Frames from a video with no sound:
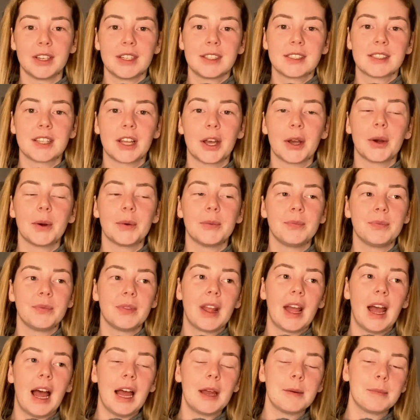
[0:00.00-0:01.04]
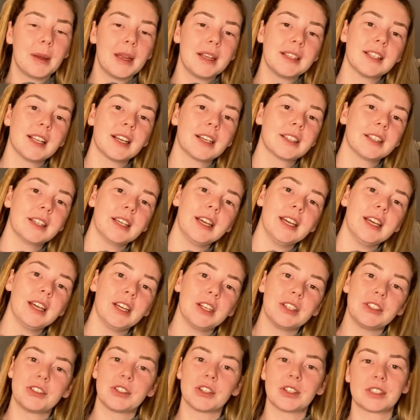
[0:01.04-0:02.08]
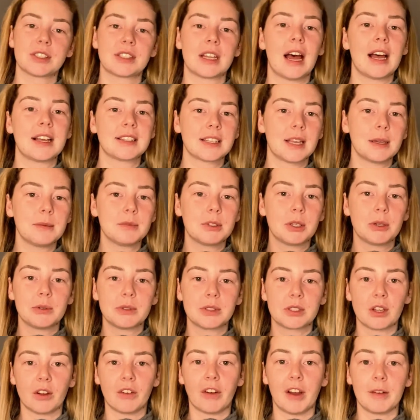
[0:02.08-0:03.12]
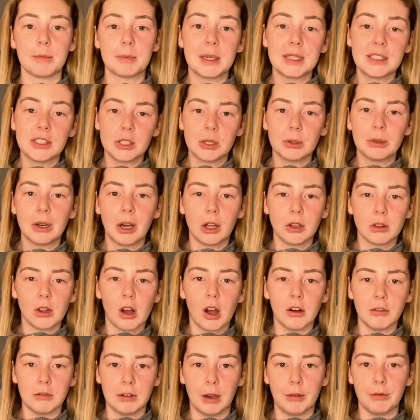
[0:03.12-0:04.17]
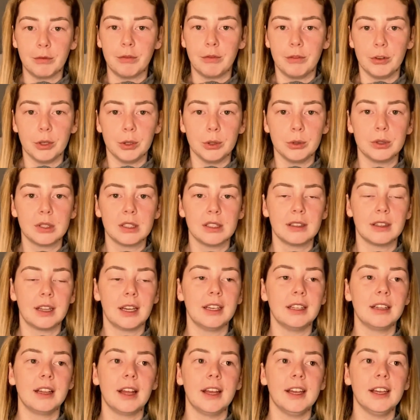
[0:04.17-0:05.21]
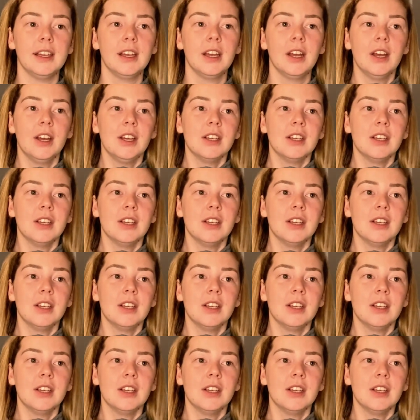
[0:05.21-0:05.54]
So I basically just, as I'm doing stuff, I've been doing a lot around food lately,